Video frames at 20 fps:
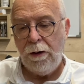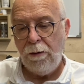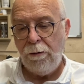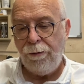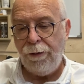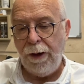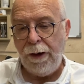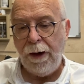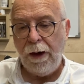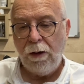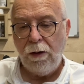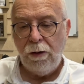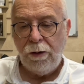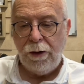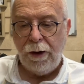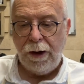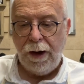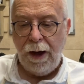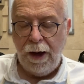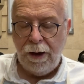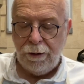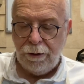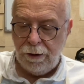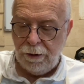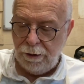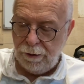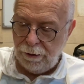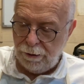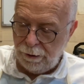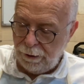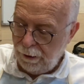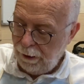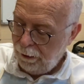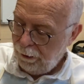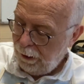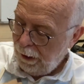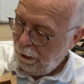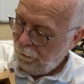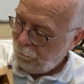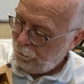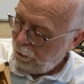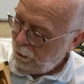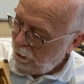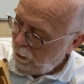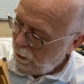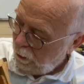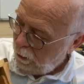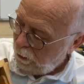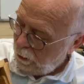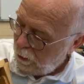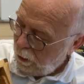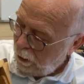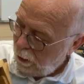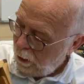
Then I could again in the afternoon.